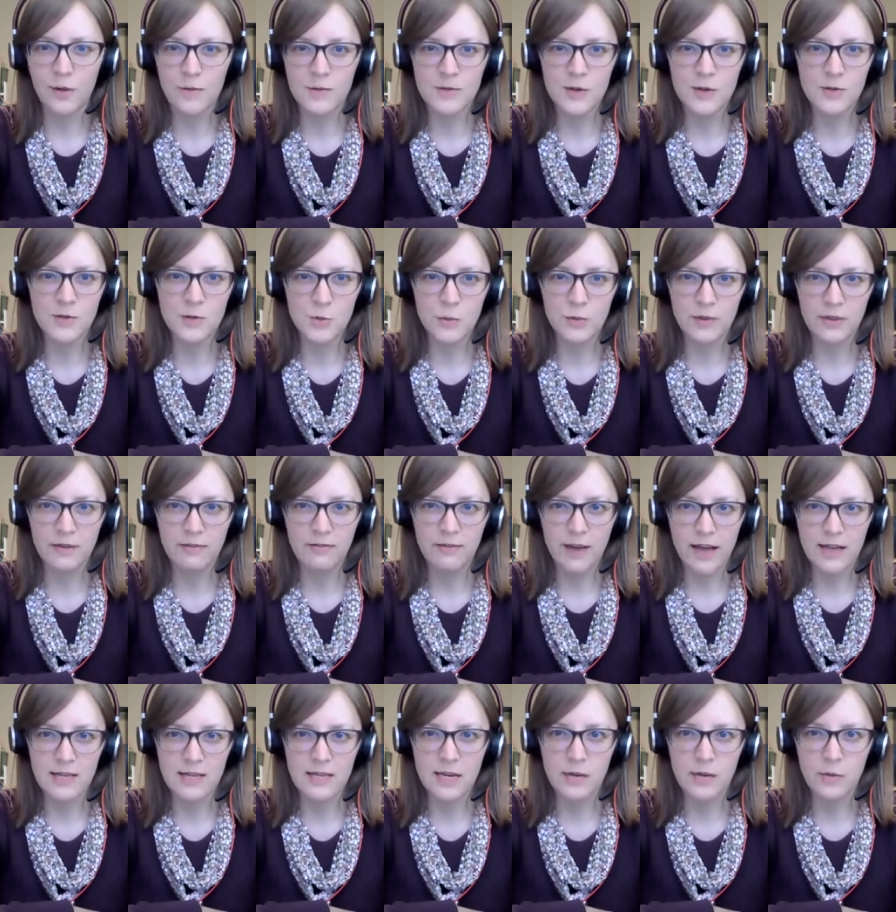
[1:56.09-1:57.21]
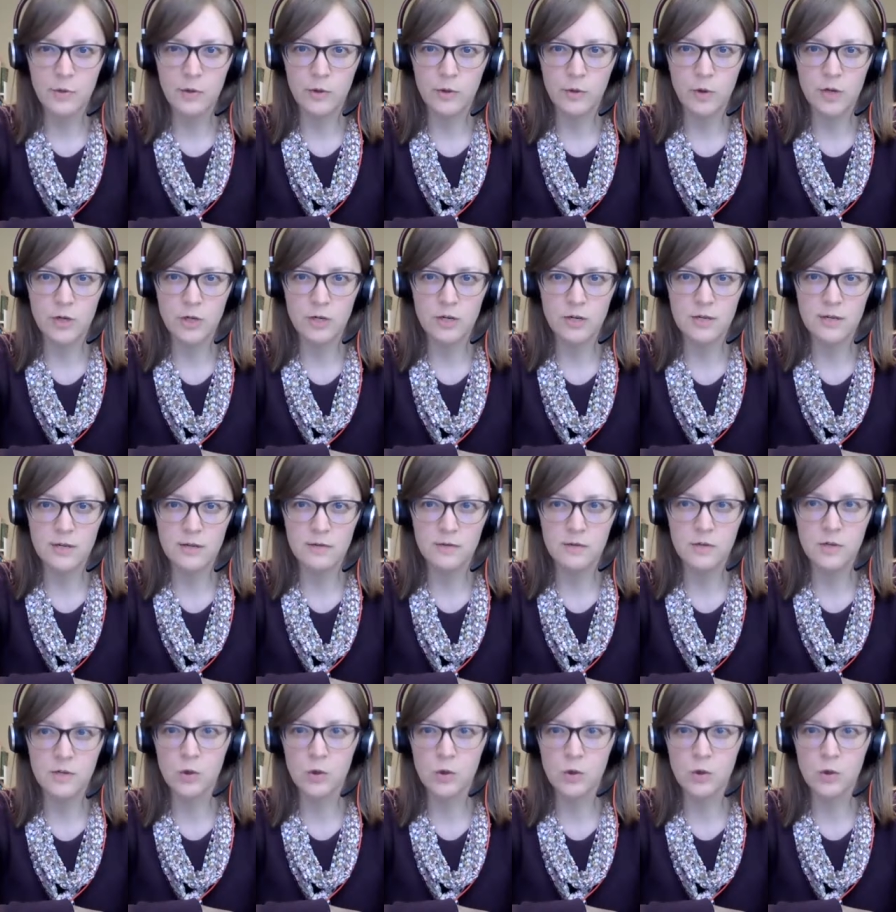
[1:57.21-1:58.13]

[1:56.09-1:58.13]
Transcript: I was also really fascinated with questions of